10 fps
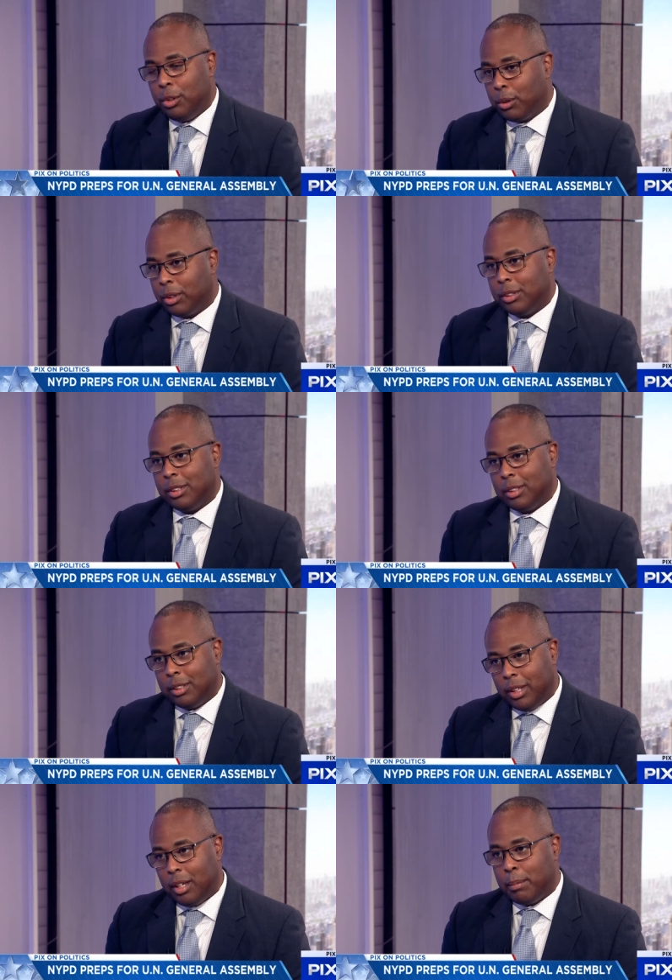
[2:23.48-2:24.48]
Yorkers to
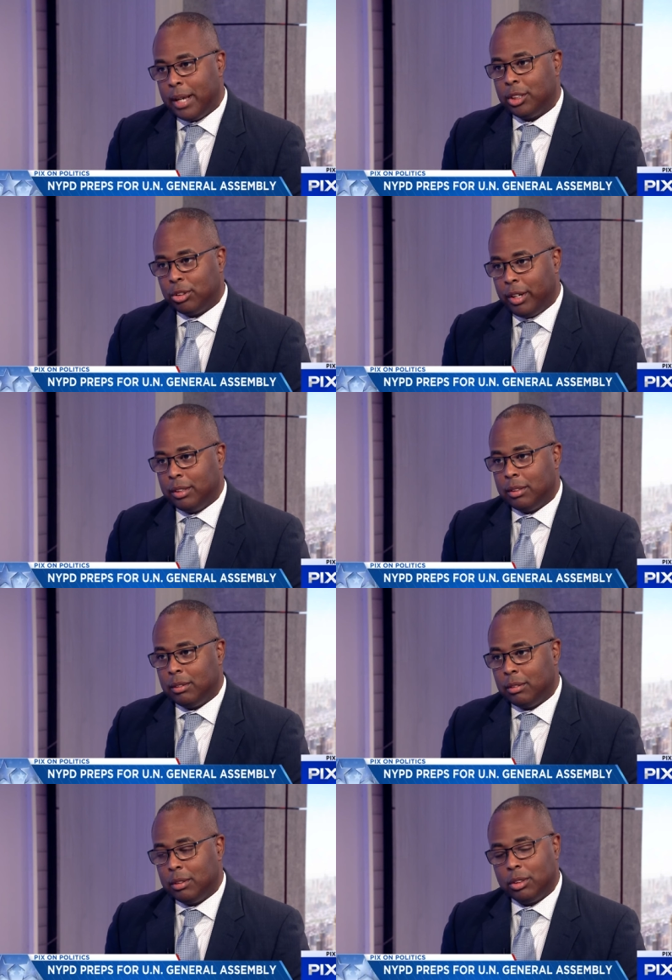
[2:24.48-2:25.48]
take mass transit.
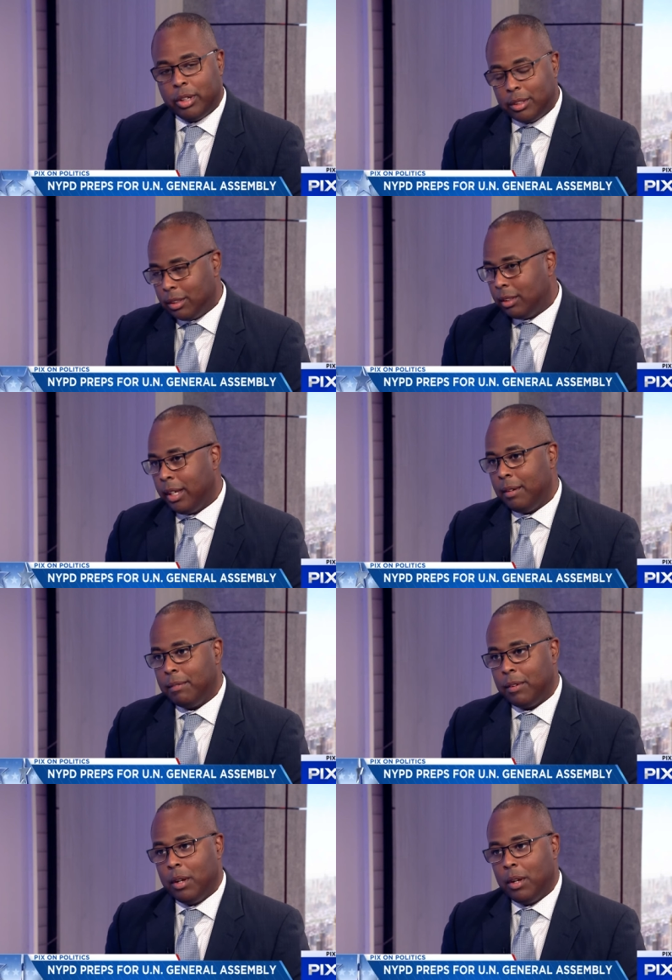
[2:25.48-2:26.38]
Mm -hmm. Transit is safe.